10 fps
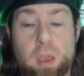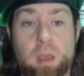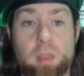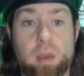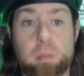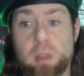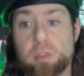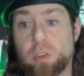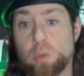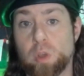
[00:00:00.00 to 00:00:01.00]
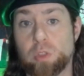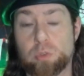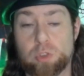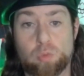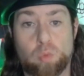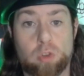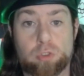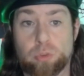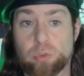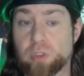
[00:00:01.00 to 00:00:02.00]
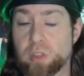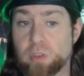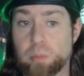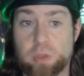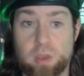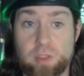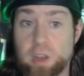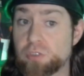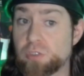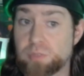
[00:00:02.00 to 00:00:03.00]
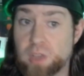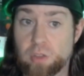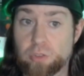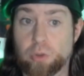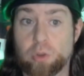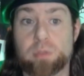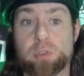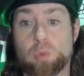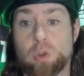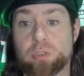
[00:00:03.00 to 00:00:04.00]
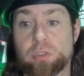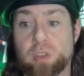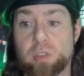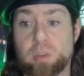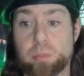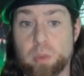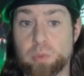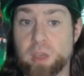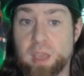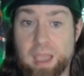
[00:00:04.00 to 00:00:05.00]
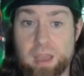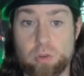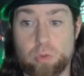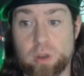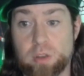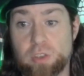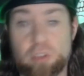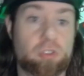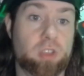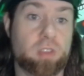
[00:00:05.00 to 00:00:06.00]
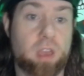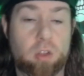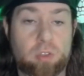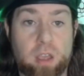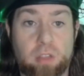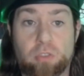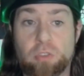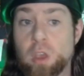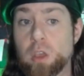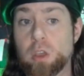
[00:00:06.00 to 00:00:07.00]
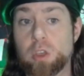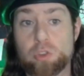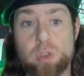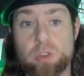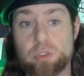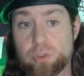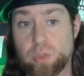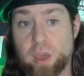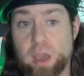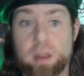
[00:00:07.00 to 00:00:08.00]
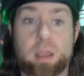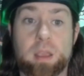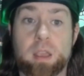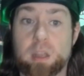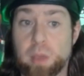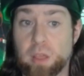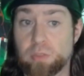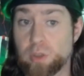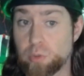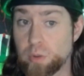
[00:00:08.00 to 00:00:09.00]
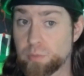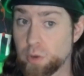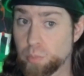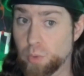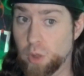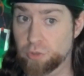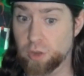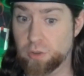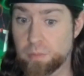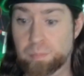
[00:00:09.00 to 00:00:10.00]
That means that whether you want to set something in the nation of Taldor, if you want to set something with a canon organization like the Hell Knights, you can do that in a Pathfinder Infinite project.